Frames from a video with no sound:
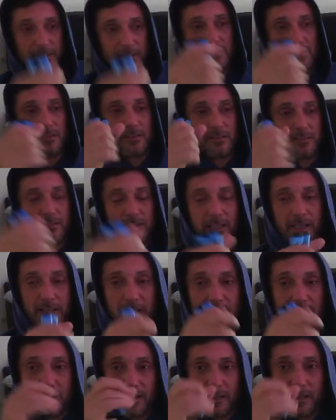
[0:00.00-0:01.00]

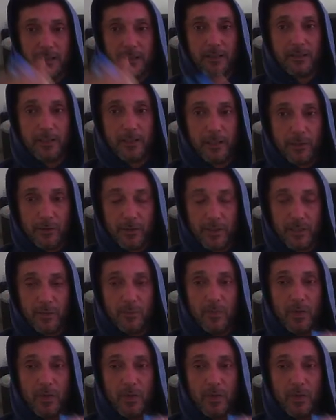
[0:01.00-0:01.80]
stake Ethereum.